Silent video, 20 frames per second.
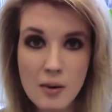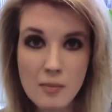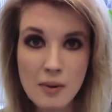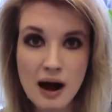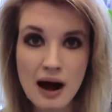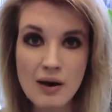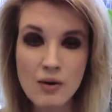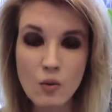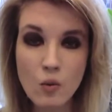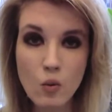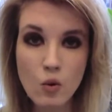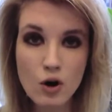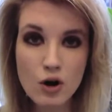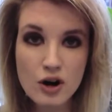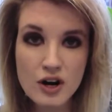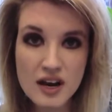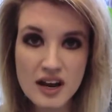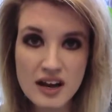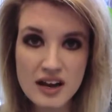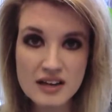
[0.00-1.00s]
But
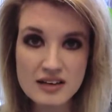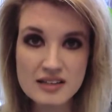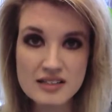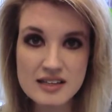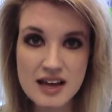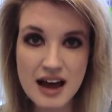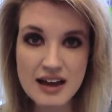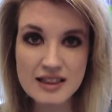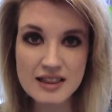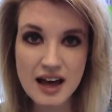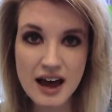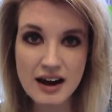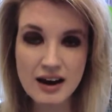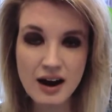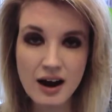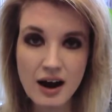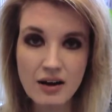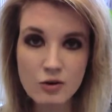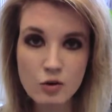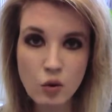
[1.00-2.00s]
word is that
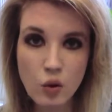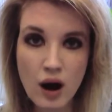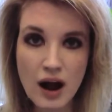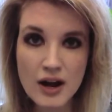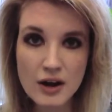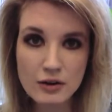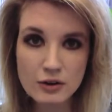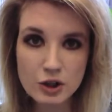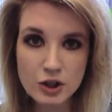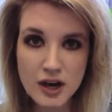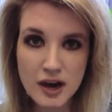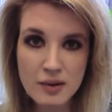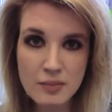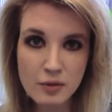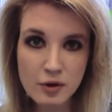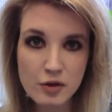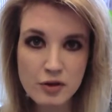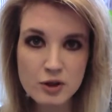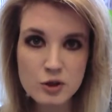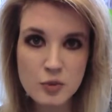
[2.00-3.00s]
cryo
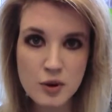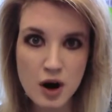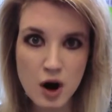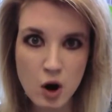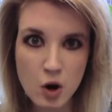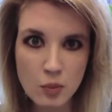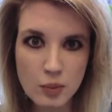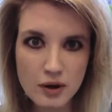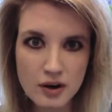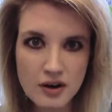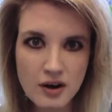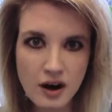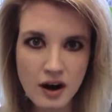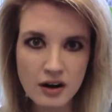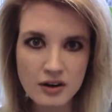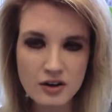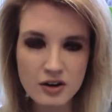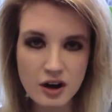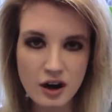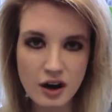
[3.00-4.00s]
chamber that's been opened
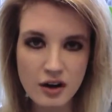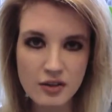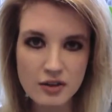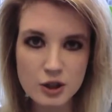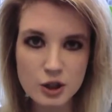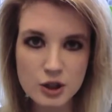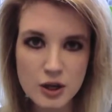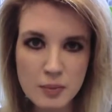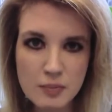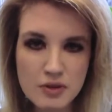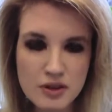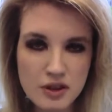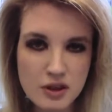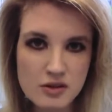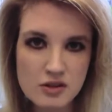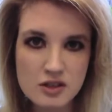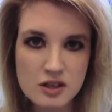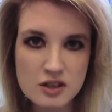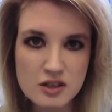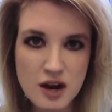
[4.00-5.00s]
on the ship
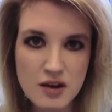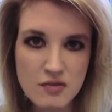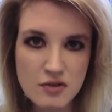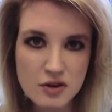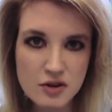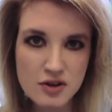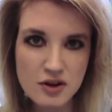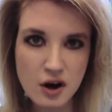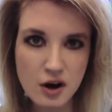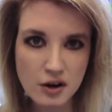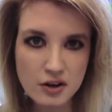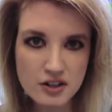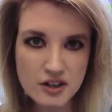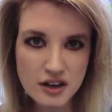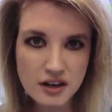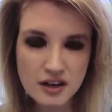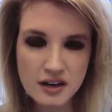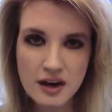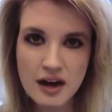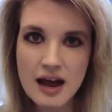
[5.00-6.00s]
that's discovered in the
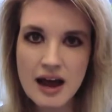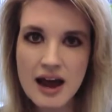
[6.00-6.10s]
Arctic,